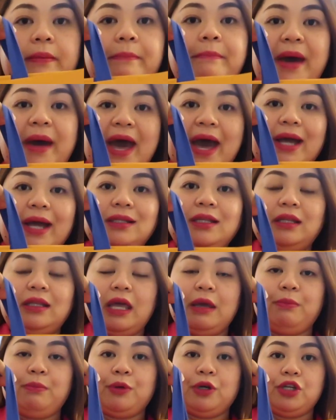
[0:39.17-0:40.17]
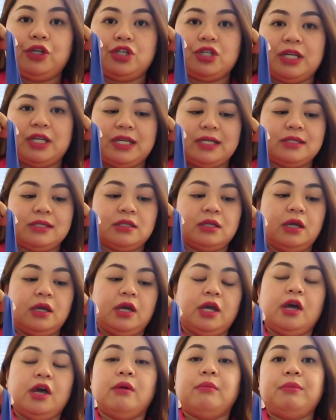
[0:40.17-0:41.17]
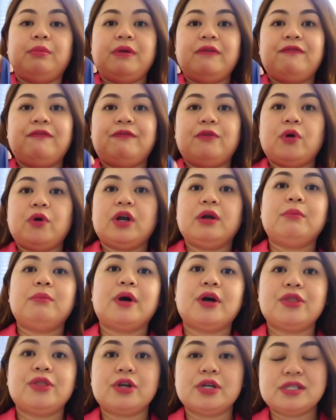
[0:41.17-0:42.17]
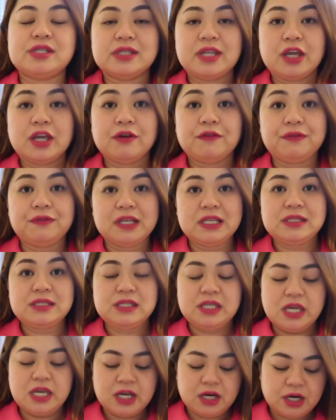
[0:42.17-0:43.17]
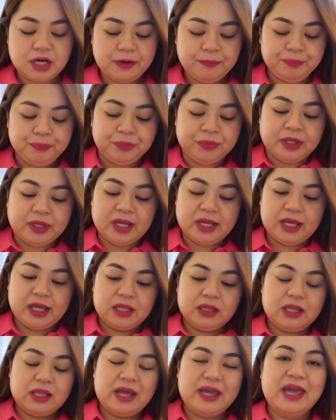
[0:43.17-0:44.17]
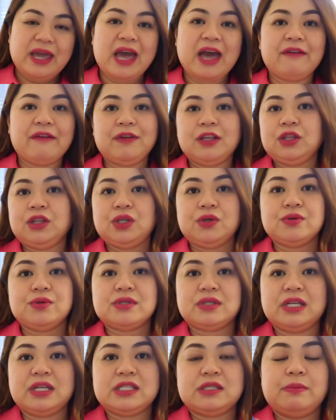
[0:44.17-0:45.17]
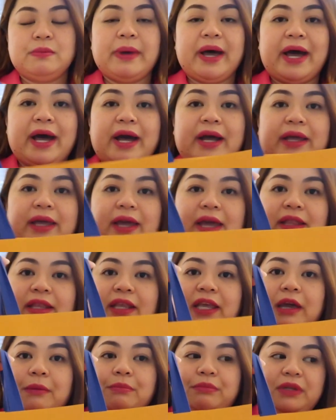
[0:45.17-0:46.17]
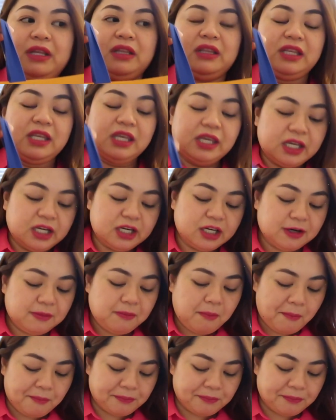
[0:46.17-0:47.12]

bag that I purchased before Mother's Day of this year, and I haven't used this bag and kept it here.